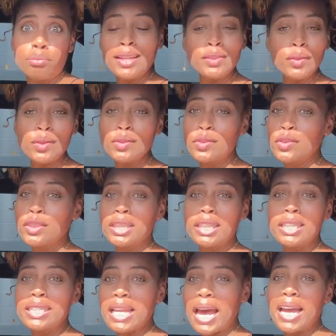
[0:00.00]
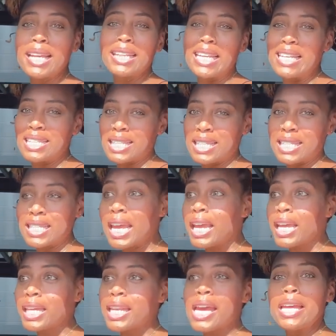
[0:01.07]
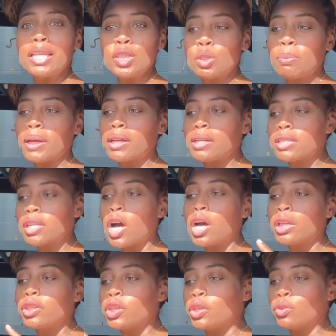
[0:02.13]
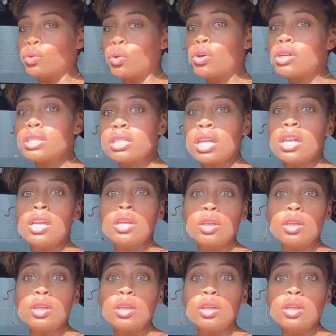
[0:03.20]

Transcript: I told you the inside is insane, and it's because on the doors,